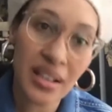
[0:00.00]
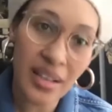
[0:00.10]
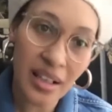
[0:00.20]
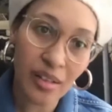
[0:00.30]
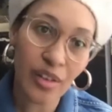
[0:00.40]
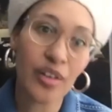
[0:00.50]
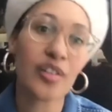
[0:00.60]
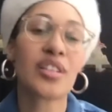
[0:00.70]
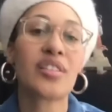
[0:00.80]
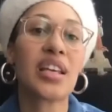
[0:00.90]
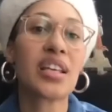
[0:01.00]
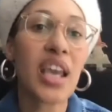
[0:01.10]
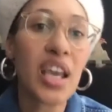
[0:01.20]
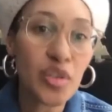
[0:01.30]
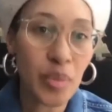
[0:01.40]
they learned and the
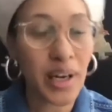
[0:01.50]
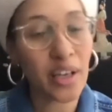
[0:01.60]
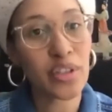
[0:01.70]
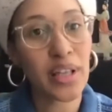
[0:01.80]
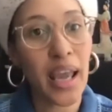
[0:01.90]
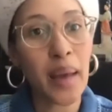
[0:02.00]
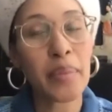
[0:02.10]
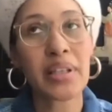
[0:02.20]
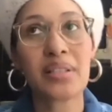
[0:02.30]
engagement actually happened.